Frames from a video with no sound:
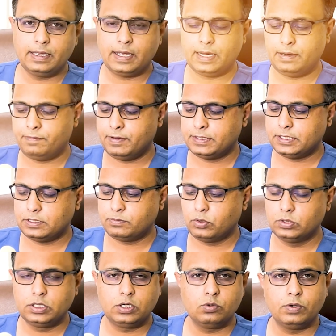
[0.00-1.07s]
and fixes
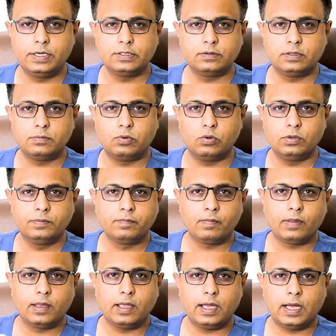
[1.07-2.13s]
both the two ends of the bone,
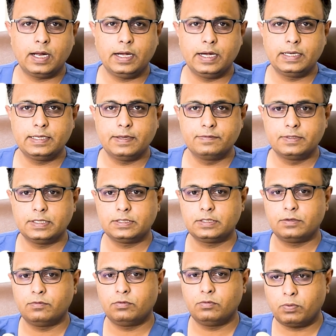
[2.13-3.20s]
and it gives
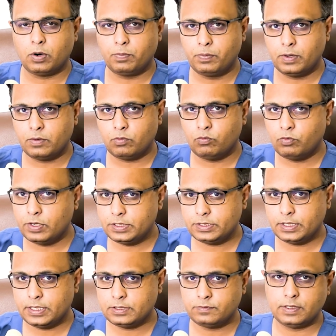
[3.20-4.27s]
us a proper
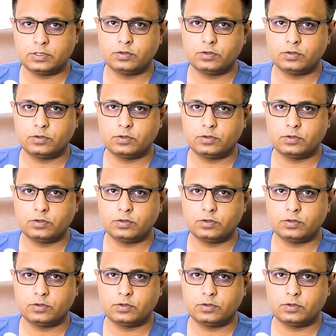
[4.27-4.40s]
version as well.